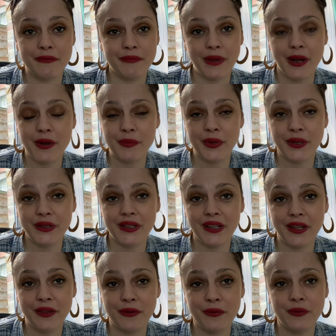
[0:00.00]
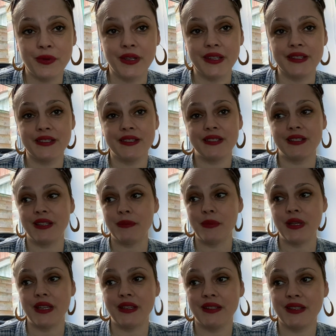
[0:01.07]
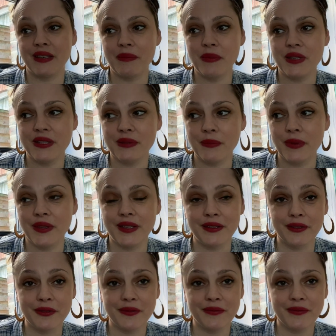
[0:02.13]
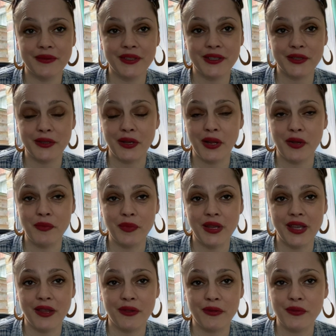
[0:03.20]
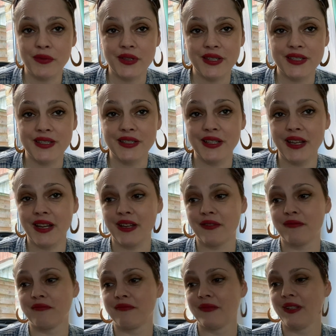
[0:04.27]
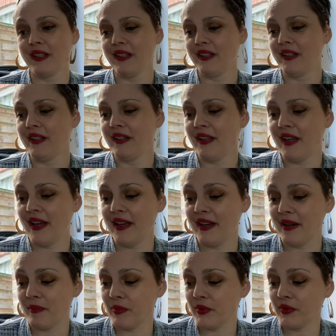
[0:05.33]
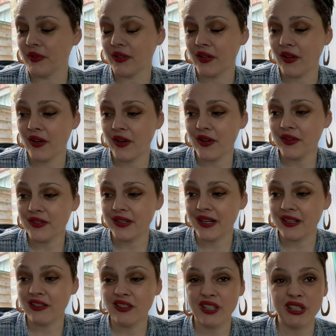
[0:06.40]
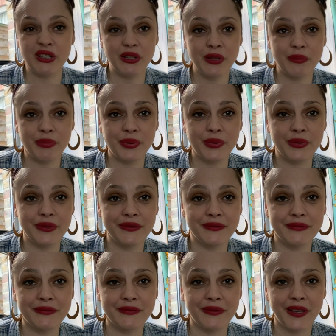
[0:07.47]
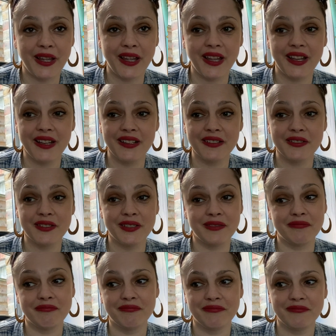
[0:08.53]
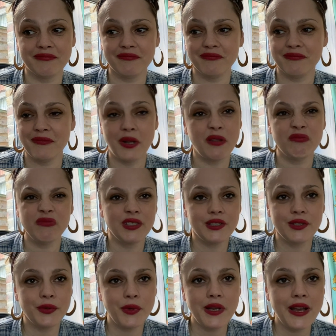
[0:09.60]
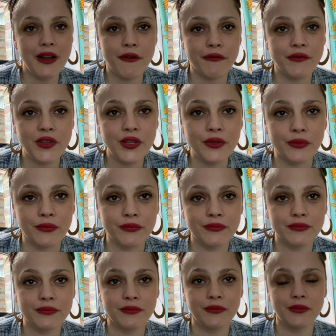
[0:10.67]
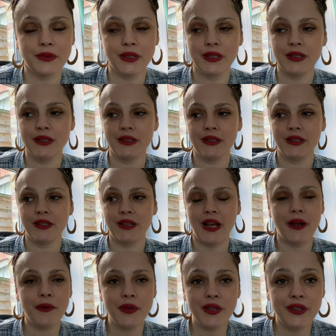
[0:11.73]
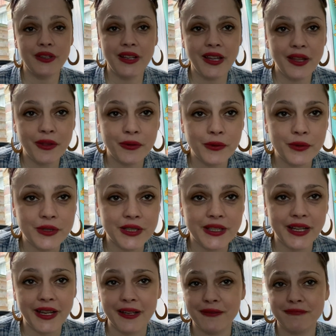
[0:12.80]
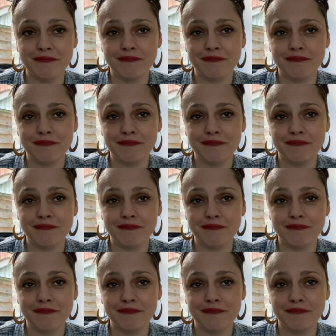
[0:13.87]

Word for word: How am I going to get through this? Give me, give me something that's going to help me get through this today. And I'd pull the card and I'd look it up and let's do it now for you. How are you going to get through today?